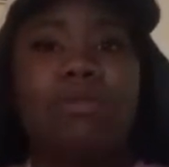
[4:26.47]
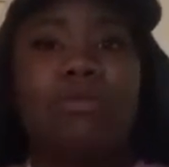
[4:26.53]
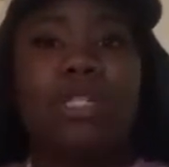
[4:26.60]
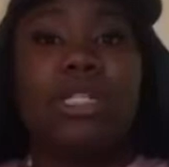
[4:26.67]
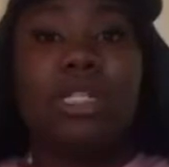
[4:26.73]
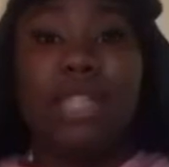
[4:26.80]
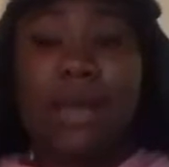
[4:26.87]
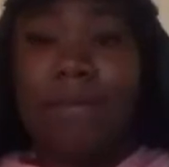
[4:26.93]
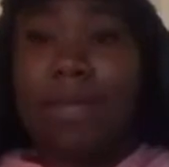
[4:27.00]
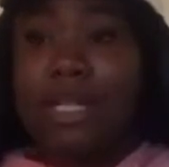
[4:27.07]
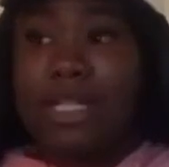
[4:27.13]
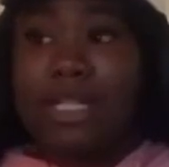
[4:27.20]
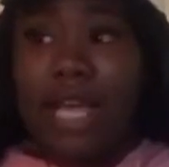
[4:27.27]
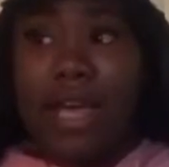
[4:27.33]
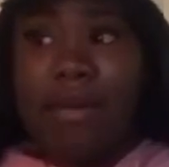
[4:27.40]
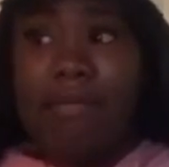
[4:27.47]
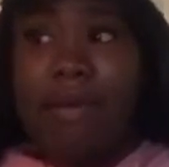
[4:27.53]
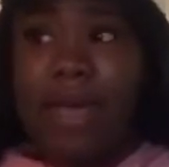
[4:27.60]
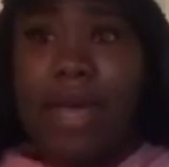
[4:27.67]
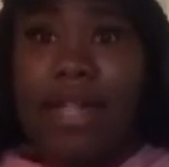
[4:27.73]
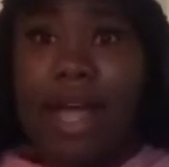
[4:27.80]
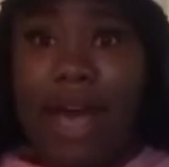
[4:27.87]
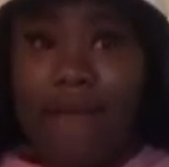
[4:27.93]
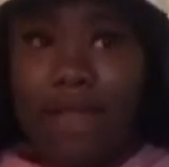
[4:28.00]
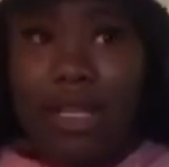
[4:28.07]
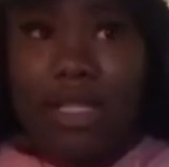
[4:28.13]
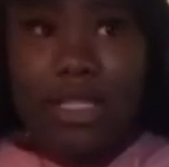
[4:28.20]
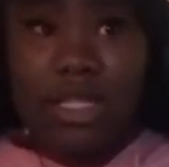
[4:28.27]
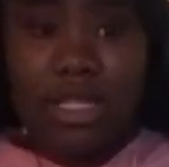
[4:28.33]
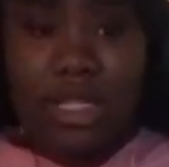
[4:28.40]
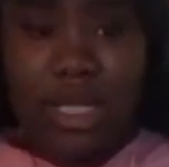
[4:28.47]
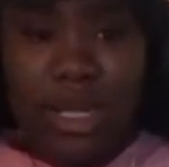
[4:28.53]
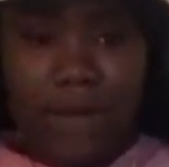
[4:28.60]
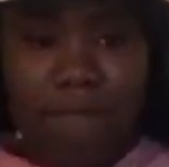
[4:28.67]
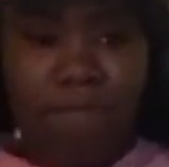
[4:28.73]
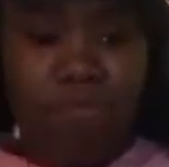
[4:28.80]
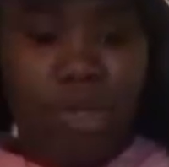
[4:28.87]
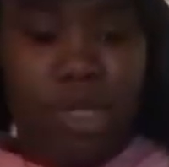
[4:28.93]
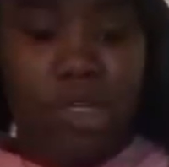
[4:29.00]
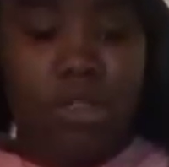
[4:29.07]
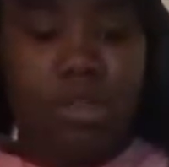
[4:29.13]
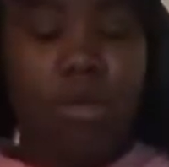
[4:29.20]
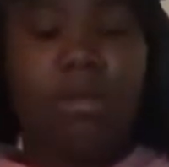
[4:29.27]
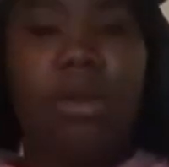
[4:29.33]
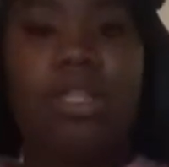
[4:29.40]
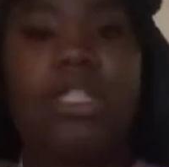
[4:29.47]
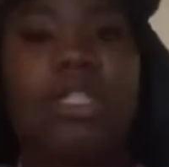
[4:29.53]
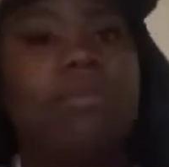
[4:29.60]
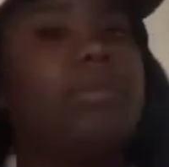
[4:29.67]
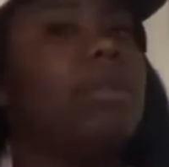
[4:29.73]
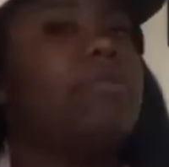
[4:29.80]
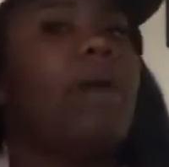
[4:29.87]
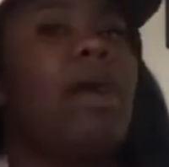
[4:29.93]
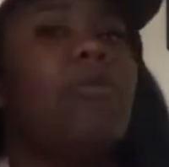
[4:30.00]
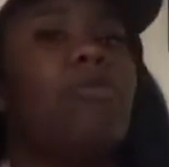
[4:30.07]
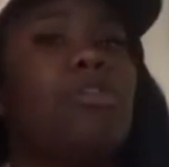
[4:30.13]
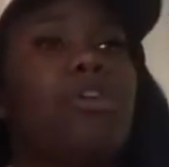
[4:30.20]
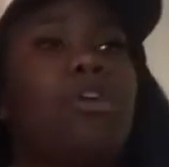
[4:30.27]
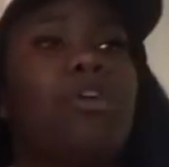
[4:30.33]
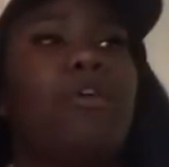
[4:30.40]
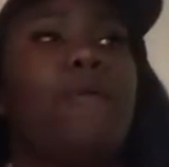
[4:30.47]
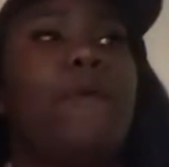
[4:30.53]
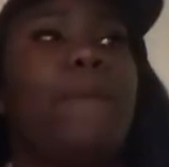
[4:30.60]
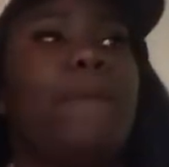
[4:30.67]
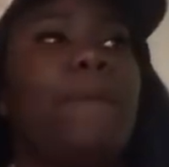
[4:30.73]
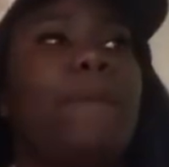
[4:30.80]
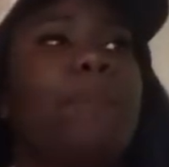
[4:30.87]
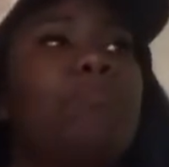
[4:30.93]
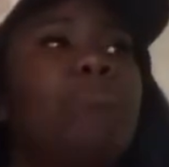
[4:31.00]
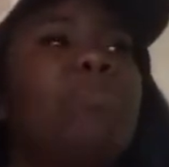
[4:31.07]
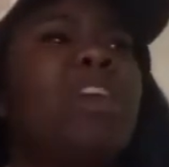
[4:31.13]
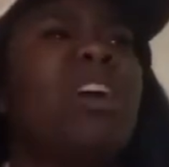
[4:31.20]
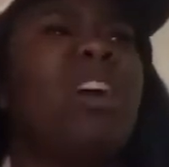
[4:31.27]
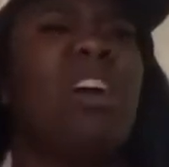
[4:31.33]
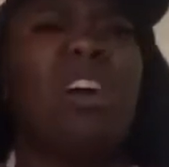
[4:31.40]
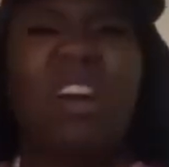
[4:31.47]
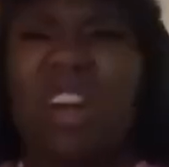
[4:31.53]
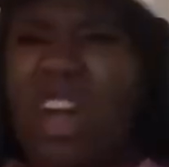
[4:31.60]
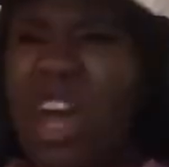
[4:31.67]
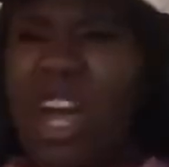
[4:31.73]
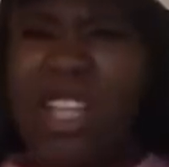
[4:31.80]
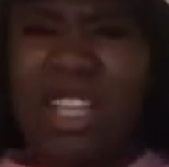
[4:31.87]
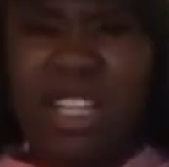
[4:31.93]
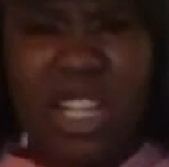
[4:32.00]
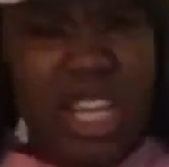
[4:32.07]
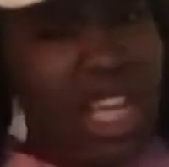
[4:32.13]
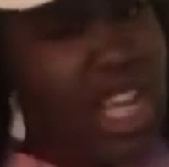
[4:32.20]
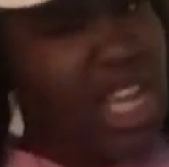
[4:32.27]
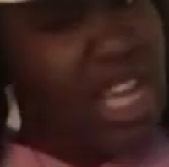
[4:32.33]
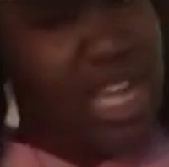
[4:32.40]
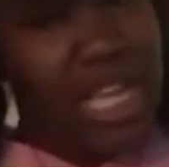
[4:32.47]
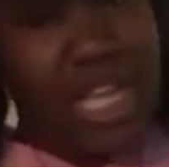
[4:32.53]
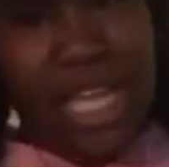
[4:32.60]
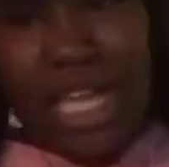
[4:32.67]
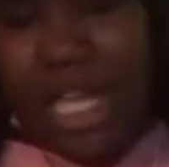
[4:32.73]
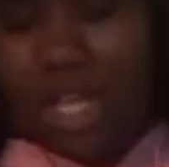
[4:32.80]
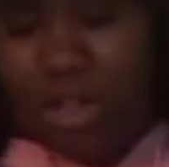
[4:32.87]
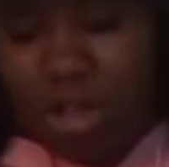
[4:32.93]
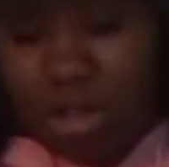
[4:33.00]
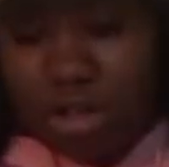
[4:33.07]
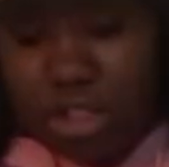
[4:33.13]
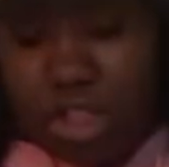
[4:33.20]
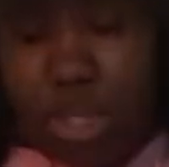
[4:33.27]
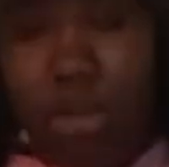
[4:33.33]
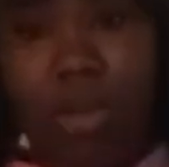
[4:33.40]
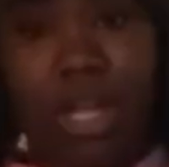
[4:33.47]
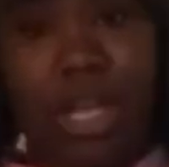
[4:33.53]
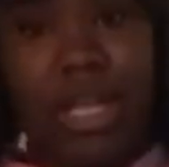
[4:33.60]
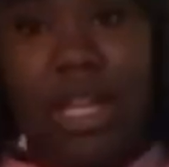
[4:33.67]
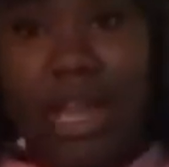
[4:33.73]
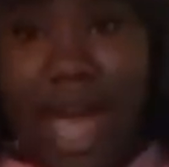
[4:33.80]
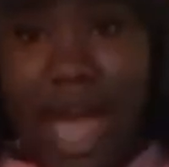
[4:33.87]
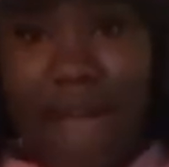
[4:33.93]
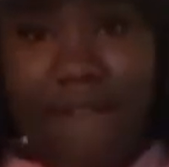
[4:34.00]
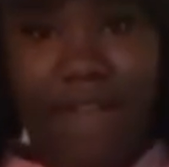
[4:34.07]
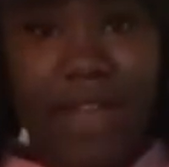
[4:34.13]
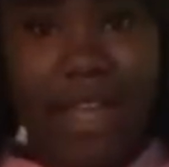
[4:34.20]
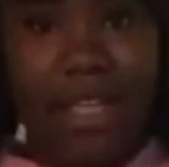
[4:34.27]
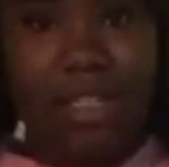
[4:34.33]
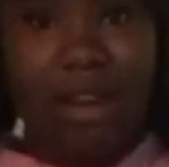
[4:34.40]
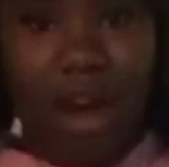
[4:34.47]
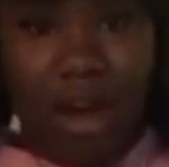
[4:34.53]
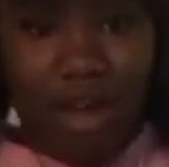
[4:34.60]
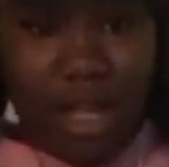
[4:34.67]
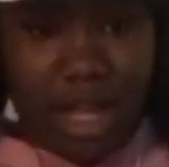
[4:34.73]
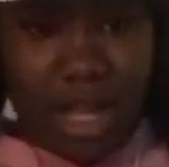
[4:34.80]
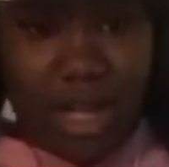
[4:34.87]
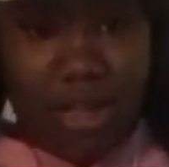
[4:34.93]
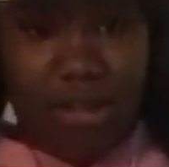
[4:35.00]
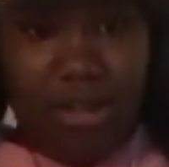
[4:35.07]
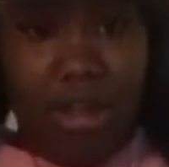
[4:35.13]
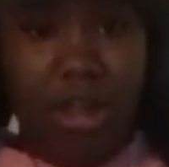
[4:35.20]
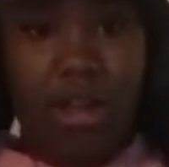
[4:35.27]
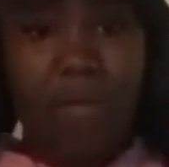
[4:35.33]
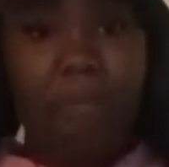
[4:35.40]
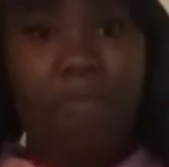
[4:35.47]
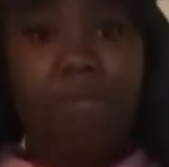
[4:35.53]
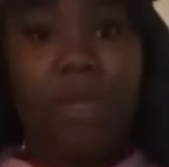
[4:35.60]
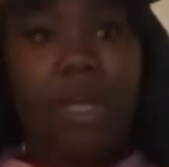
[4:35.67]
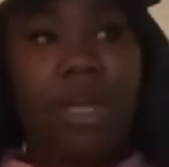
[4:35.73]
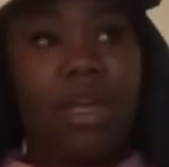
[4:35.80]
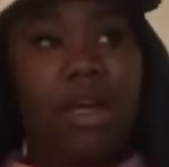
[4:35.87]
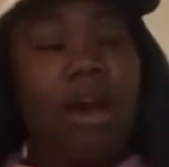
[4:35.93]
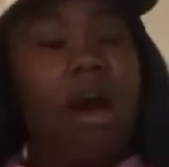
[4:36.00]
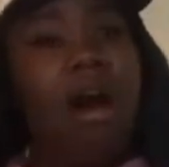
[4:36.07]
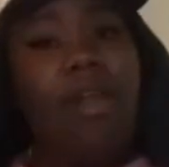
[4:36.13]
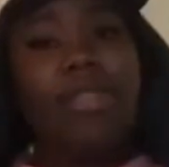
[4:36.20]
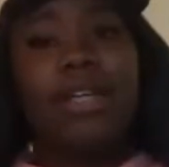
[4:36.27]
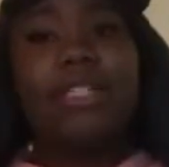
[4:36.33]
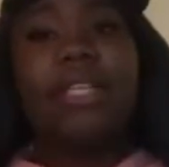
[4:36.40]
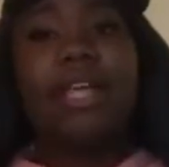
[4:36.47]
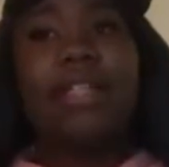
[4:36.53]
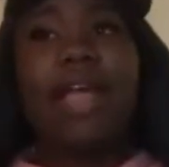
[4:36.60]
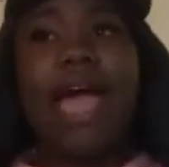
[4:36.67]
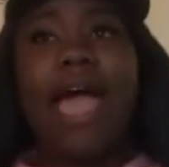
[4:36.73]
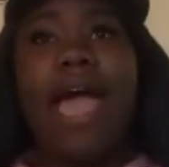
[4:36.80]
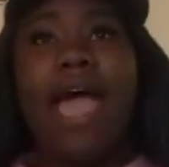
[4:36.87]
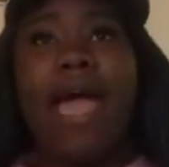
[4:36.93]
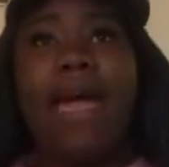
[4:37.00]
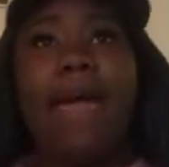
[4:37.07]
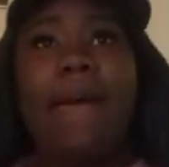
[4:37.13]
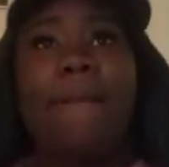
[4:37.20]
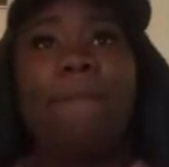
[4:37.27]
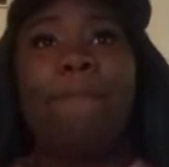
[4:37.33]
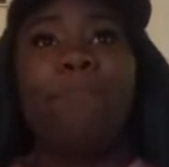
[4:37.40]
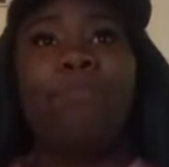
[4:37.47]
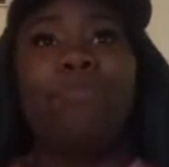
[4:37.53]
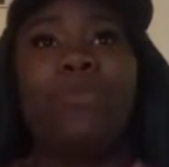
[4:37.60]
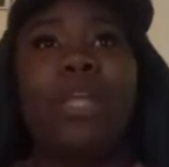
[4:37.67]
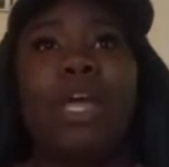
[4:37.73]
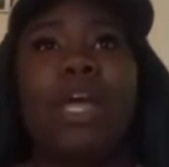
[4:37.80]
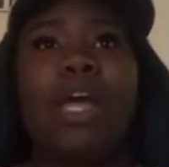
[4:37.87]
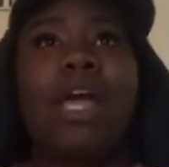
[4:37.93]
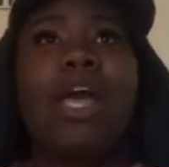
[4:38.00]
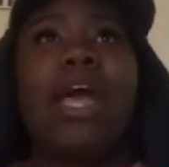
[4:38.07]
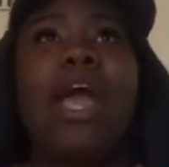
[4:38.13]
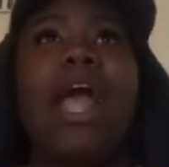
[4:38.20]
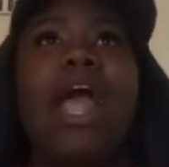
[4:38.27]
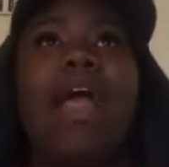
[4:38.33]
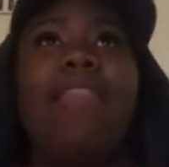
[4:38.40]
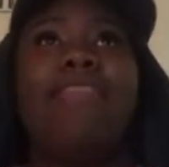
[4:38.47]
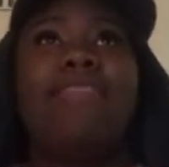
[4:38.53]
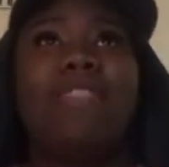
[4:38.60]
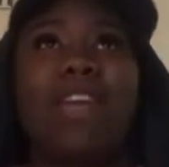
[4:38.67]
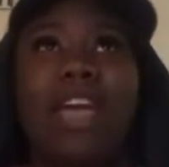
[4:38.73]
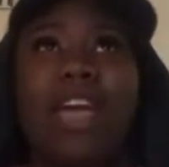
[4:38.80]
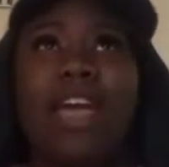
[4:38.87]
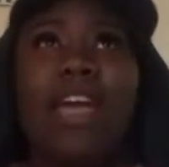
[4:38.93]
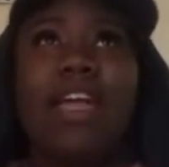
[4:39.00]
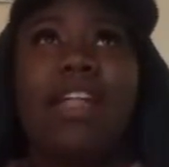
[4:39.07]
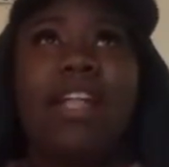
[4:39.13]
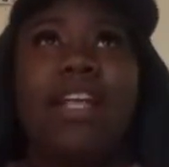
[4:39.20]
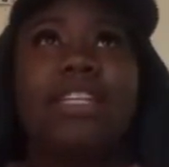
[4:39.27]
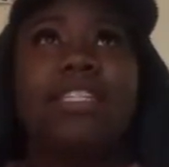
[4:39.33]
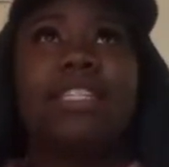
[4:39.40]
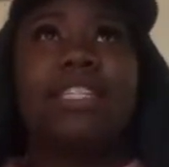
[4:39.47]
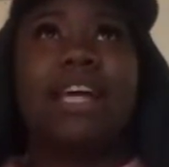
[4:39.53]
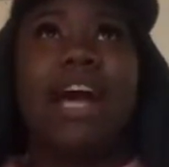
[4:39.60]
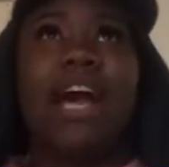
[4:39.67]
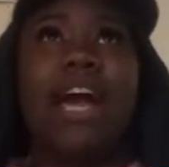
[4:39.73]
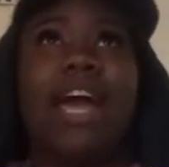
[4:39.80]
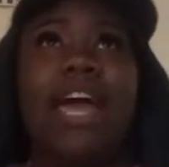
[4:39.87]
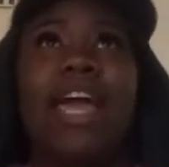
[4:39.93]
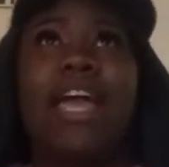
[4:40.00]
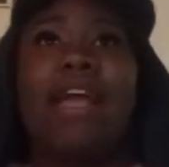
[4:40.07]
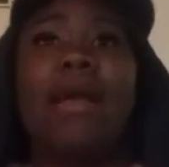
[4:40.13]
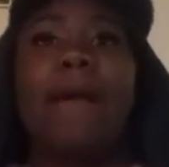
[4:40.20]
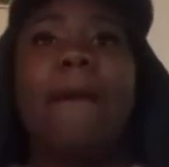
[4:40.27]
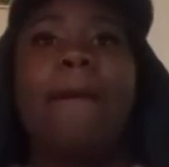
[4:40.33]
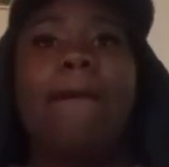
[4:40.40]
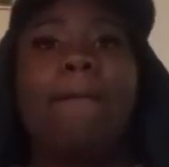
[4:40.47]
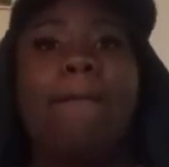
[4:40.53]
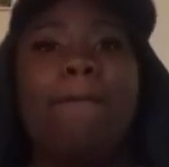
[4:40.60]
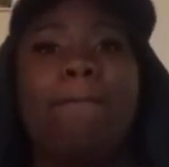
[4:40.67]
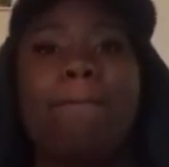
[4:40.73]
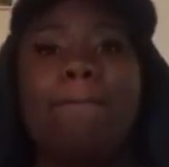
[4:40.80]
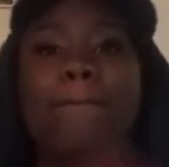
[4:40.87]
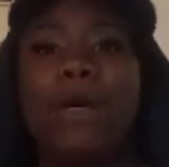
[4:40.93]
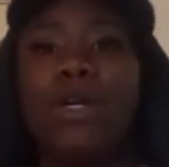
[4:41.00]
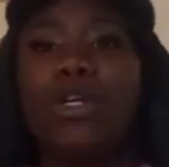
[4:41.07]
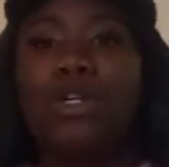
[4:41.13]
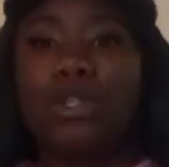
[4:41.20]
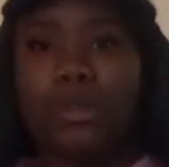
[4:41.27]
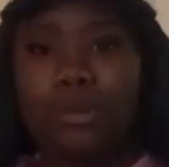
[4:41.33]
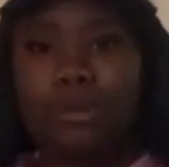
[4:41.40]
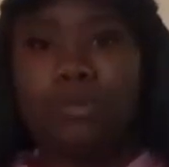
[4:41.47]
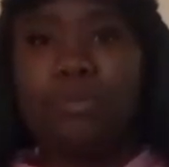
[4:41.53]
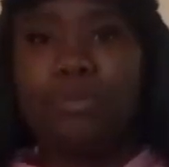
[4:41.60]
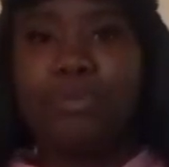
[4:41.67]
slept in the same bed, obviously. So we were sleeping in my room, cuddling, joking, laughing, talking, all this and that. And then it's like, boom,